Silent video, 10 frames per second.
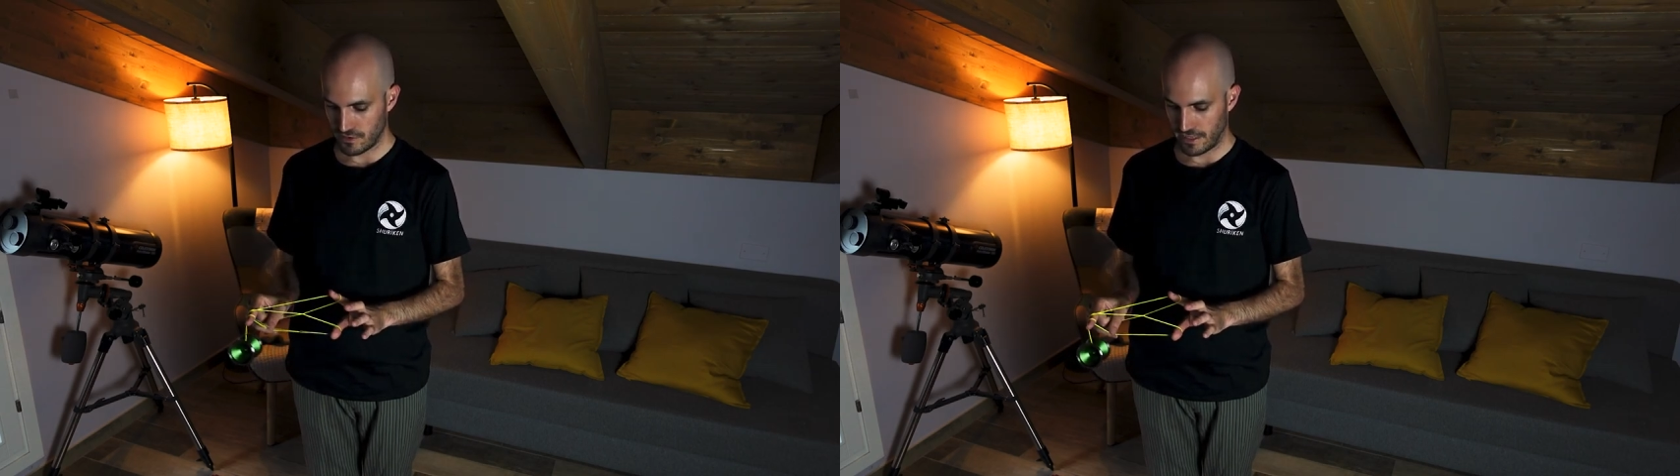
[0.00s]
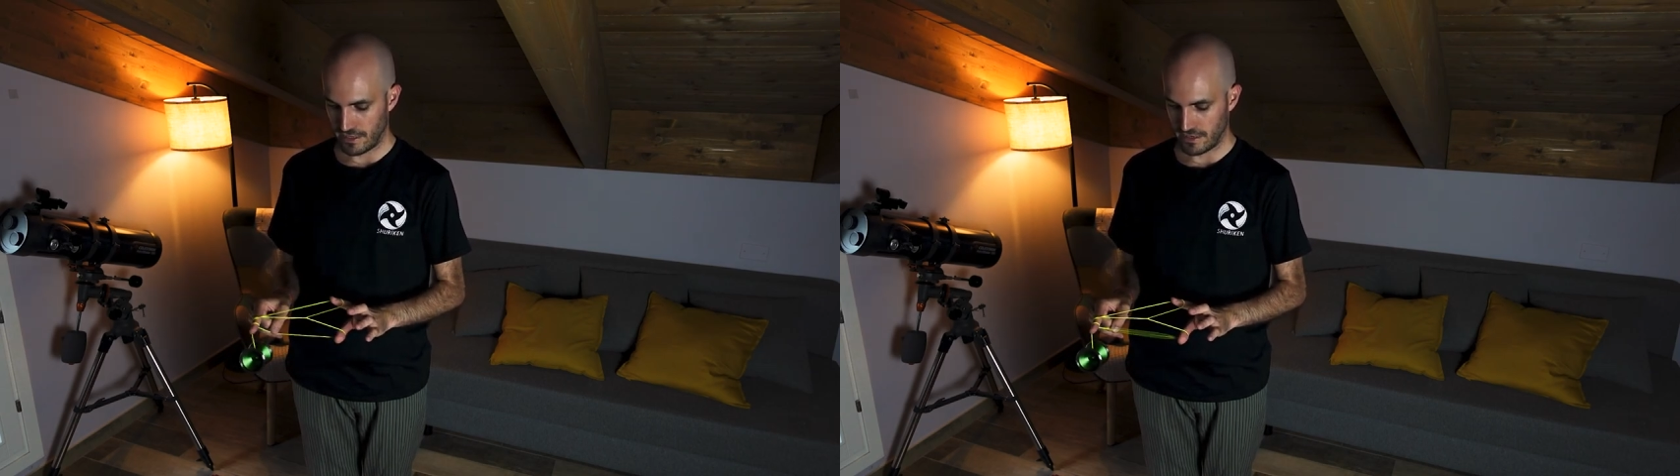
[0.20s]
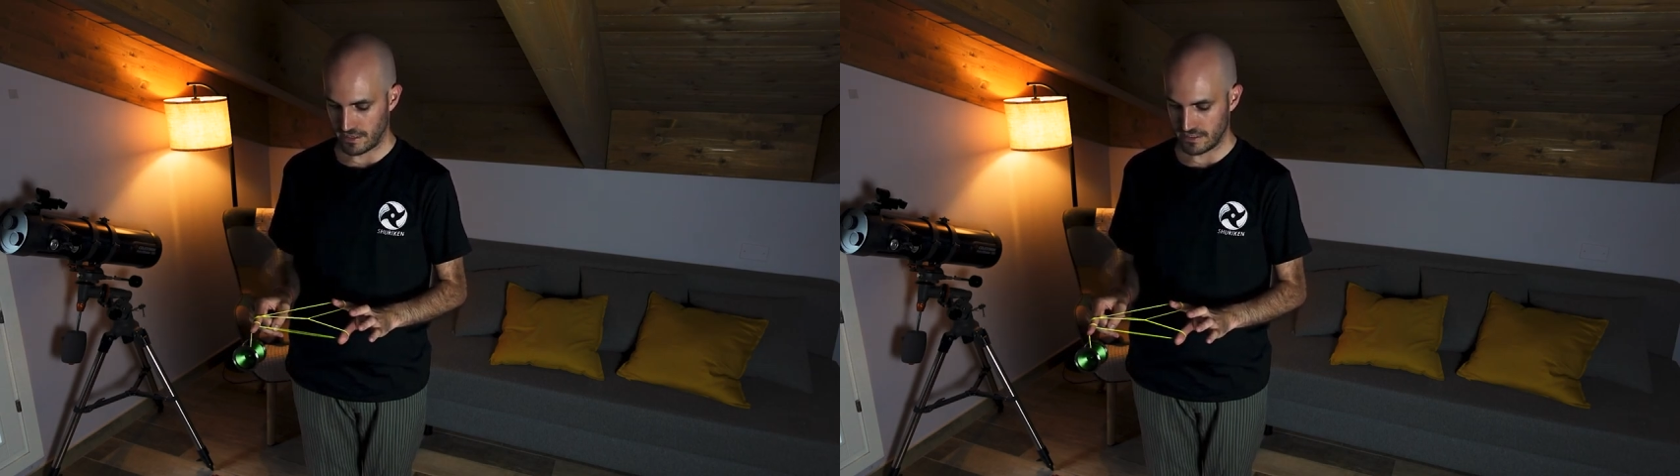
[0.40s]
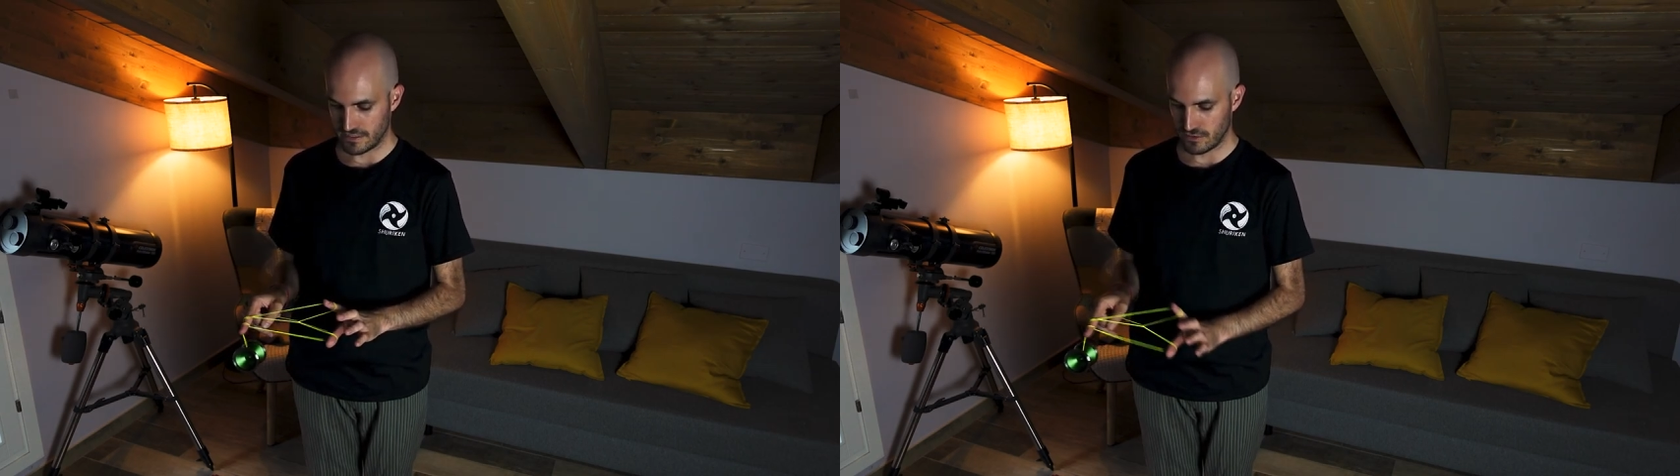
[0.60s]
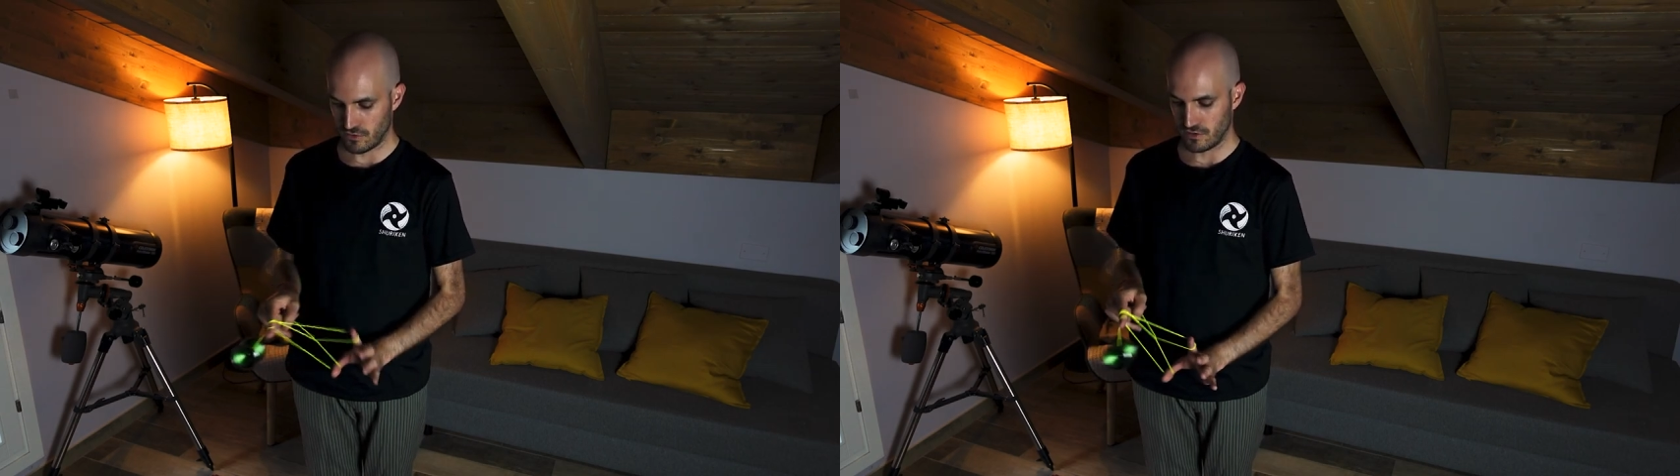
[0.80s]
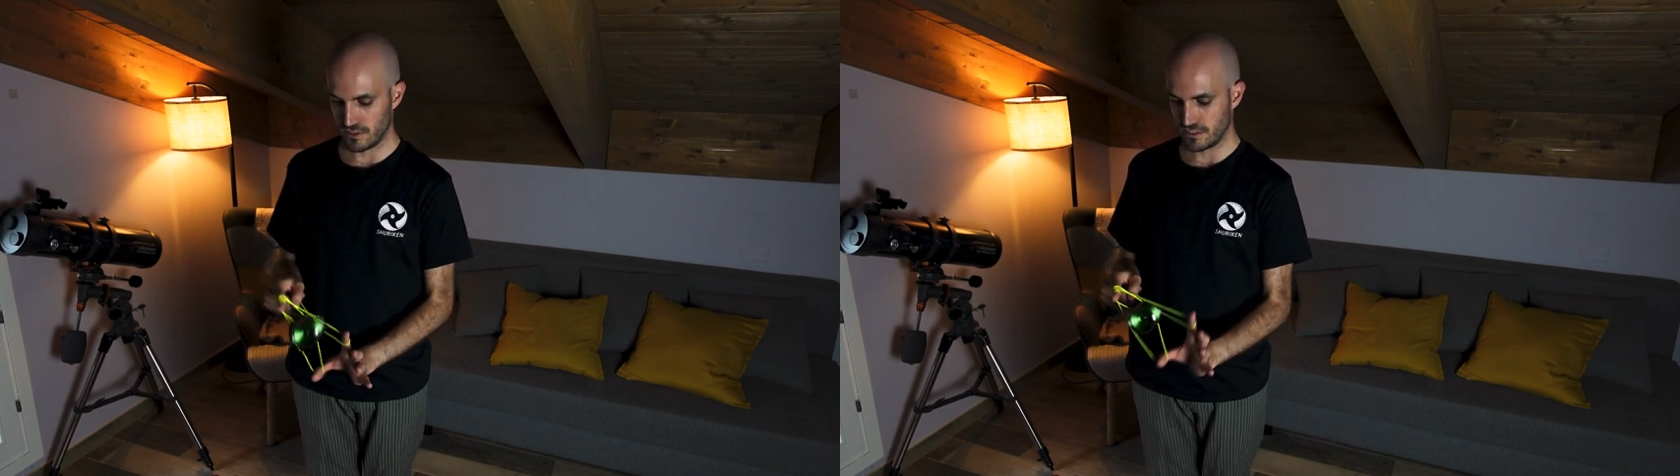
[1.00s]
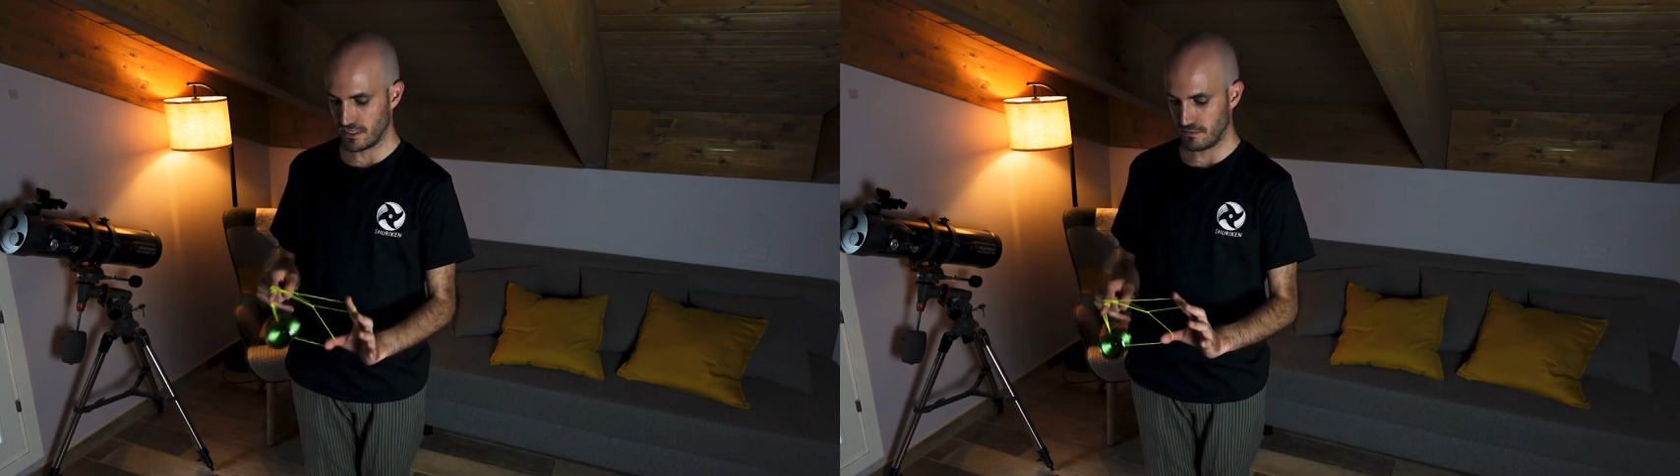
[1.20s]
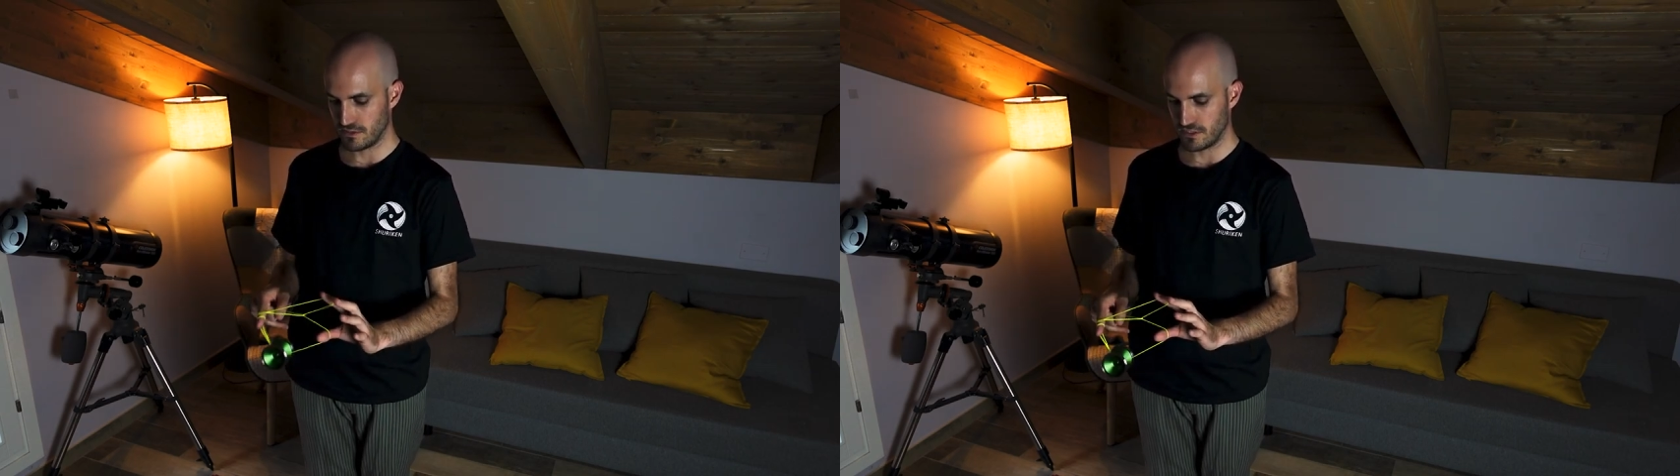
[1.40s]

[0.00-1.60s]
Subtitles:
and rest on the same